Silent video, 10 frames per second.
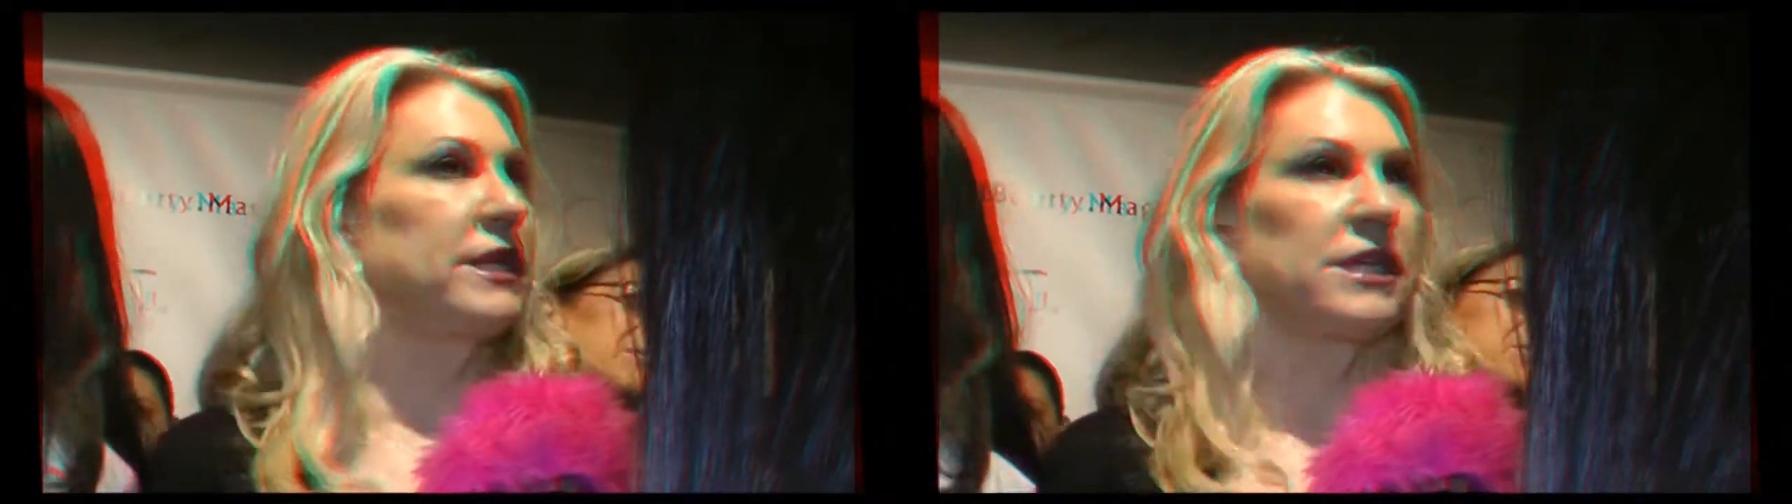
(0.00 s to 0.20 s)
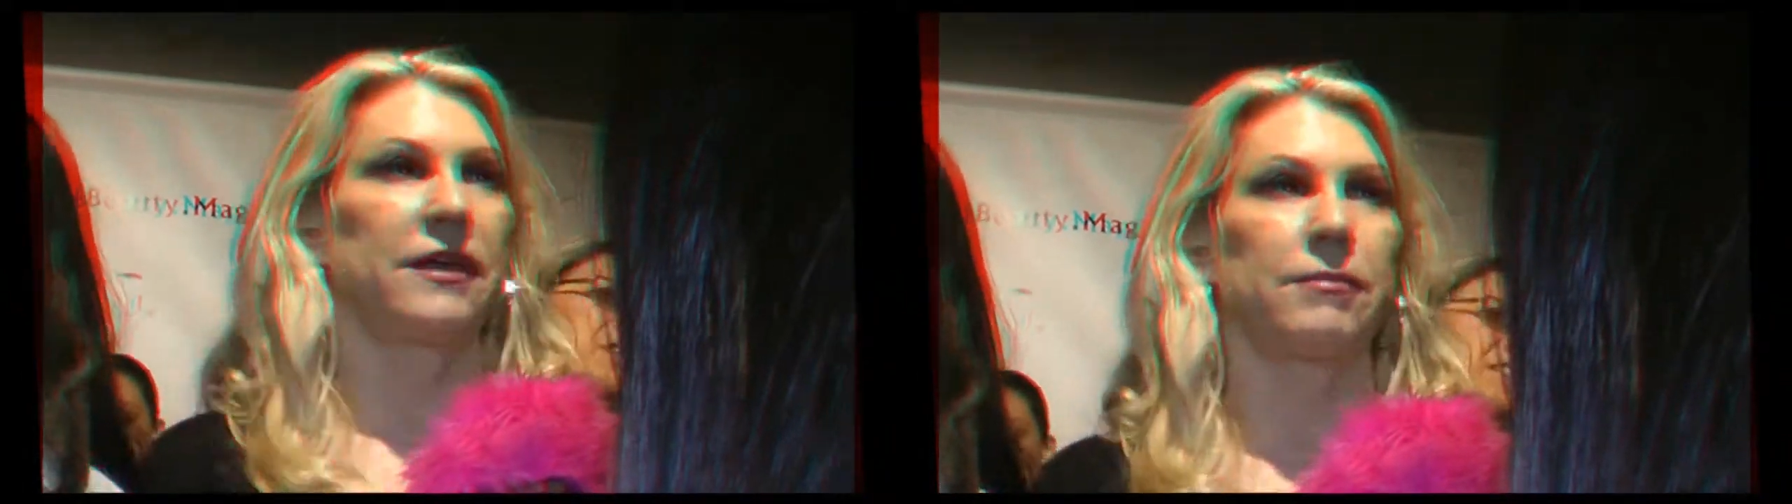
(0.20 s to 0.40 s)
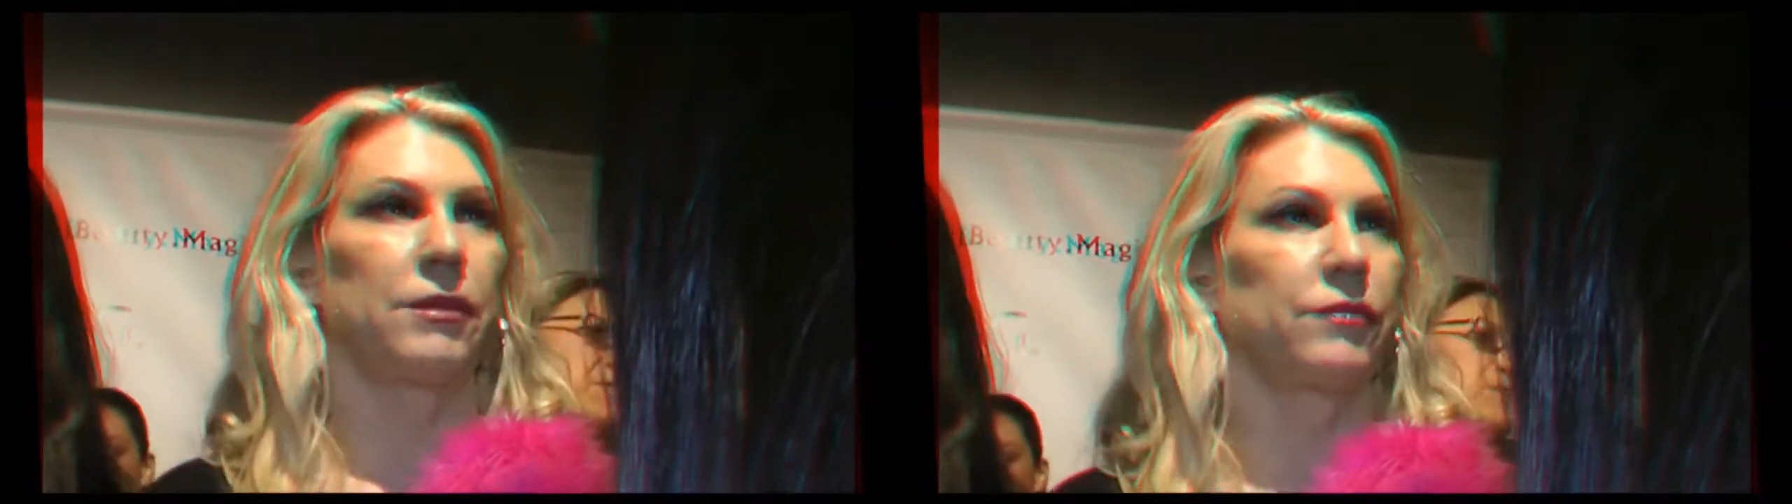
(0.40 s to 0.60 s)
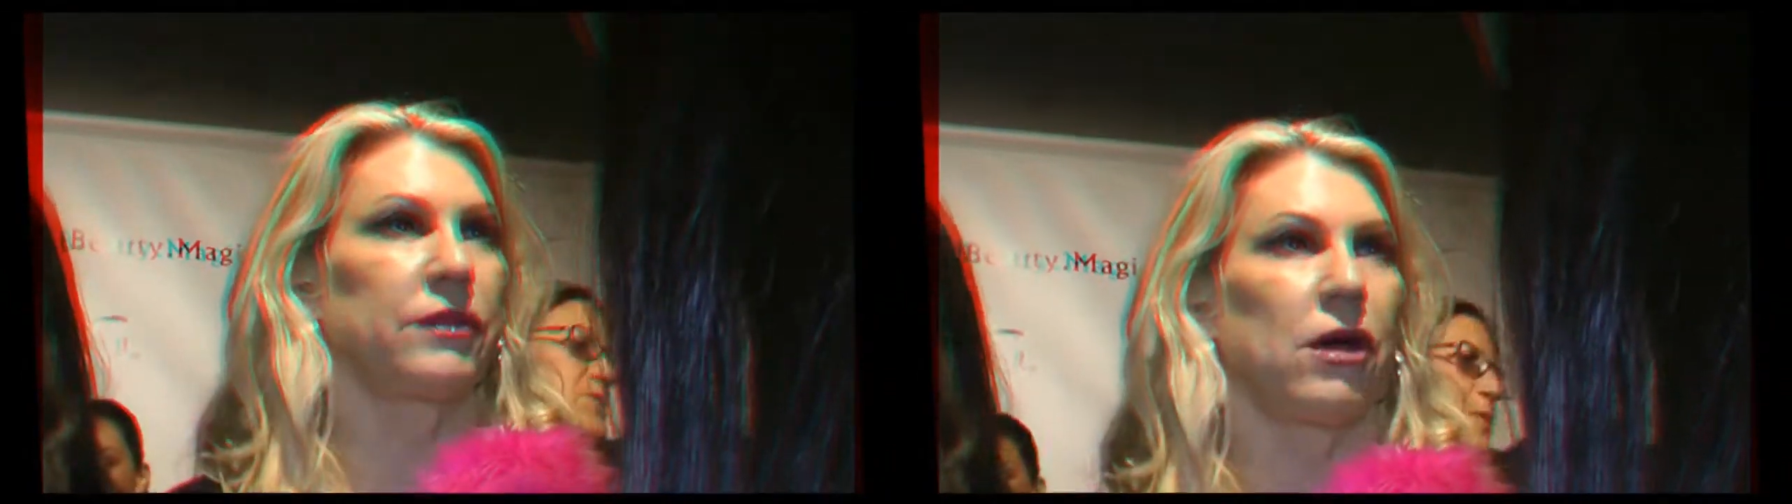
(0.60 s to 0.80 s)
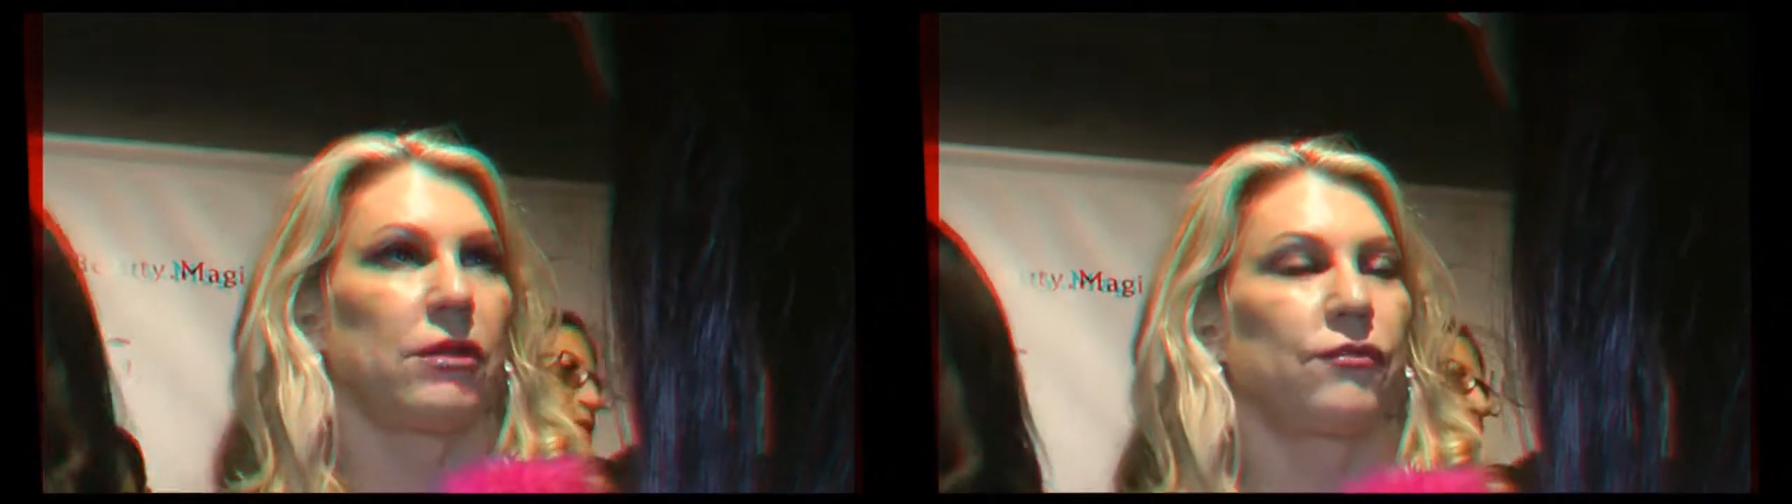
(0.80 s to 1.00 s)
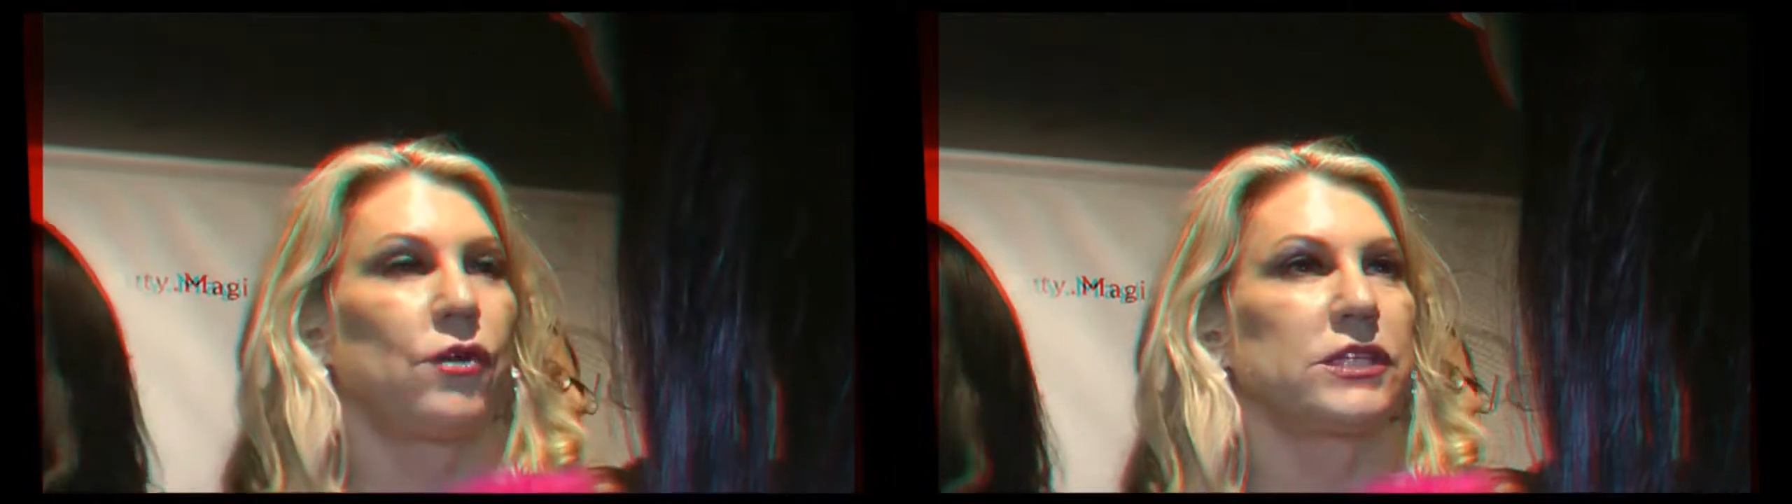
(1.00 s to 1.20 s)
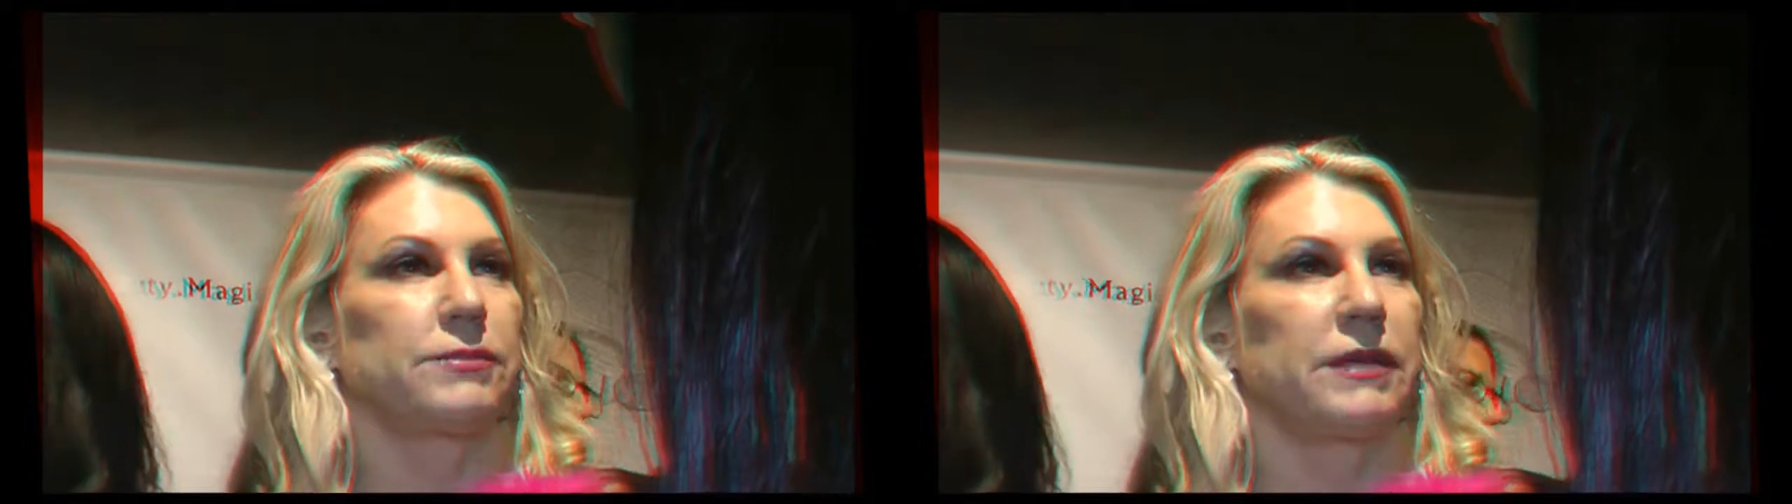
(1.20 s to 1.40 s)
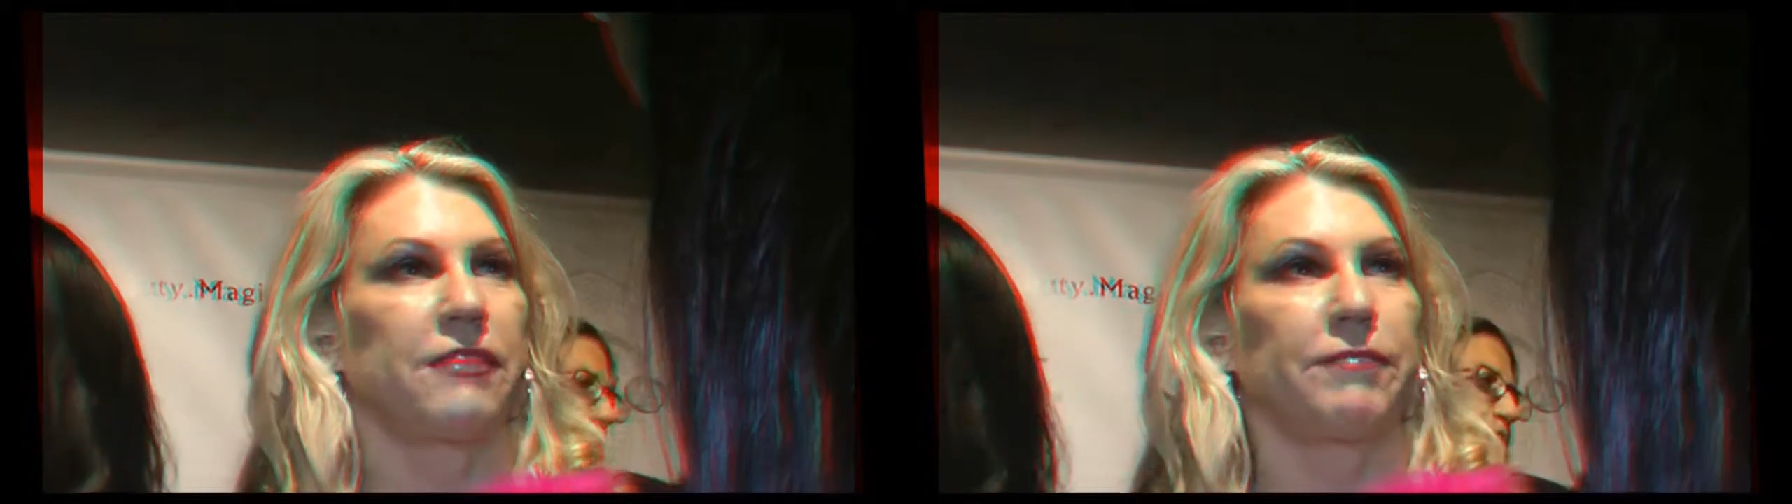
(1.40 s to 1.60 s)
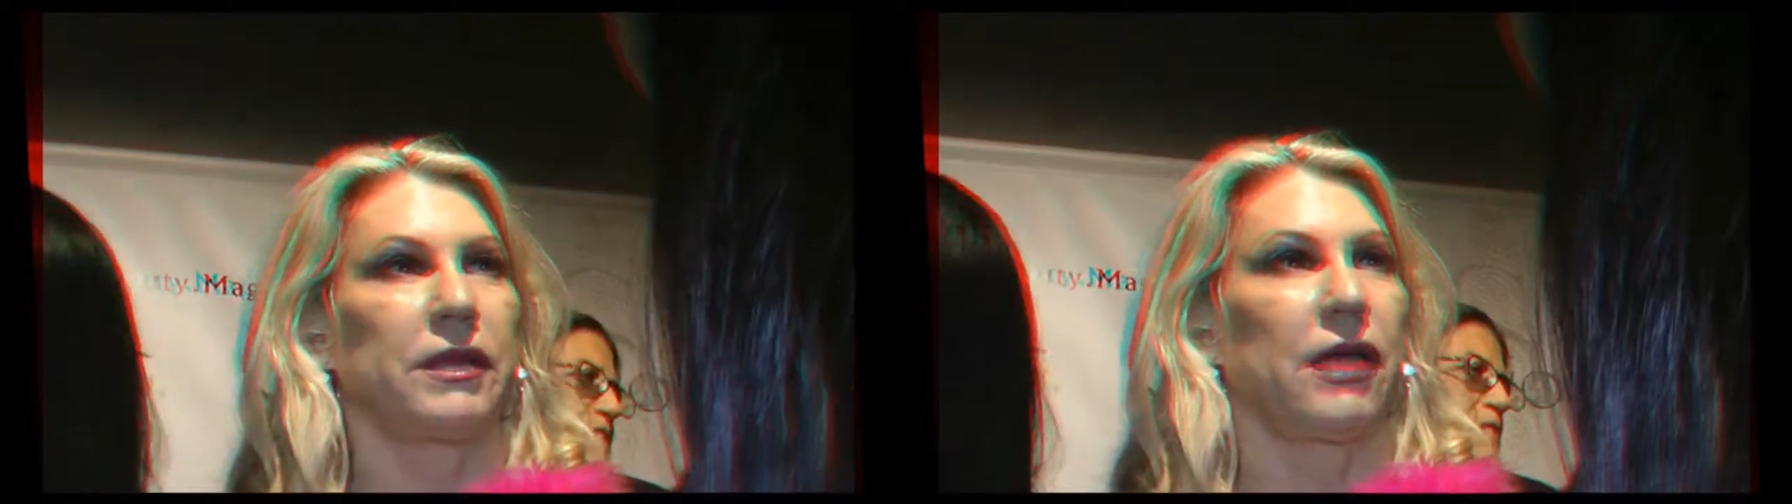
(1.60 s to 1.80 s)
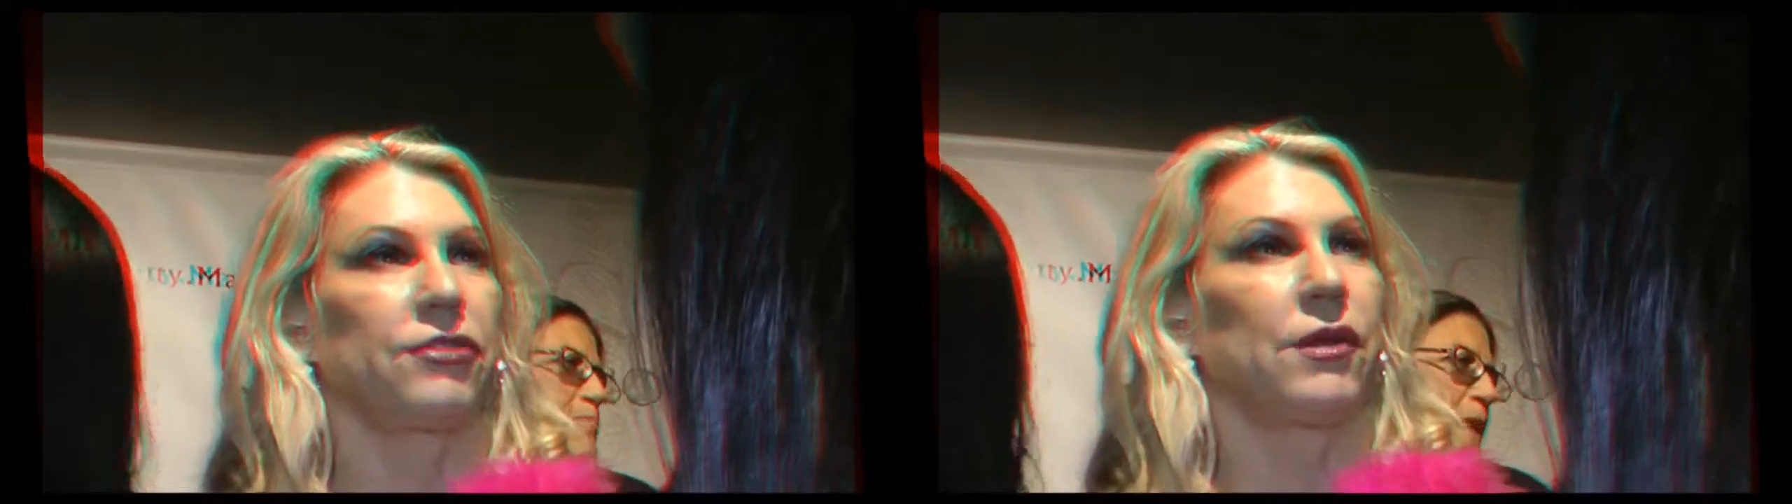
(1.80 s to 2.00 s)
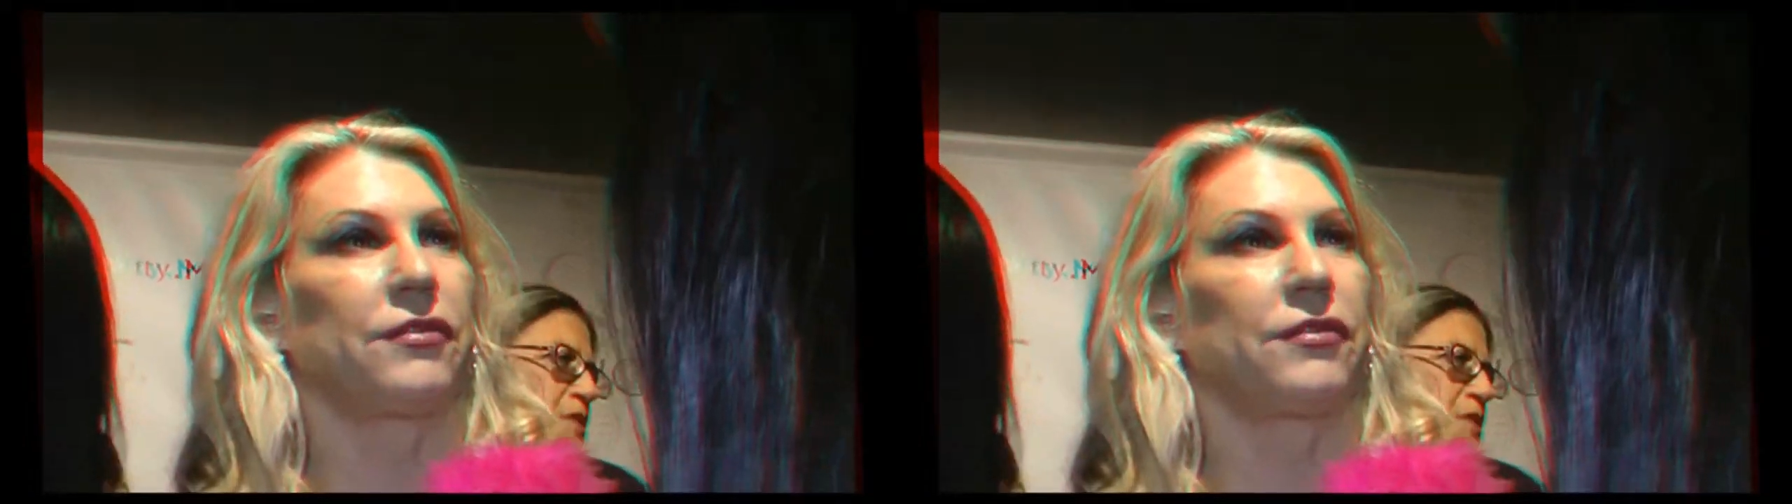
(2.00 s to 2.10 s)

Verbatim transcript: We can tie them in with law enforcement, FBI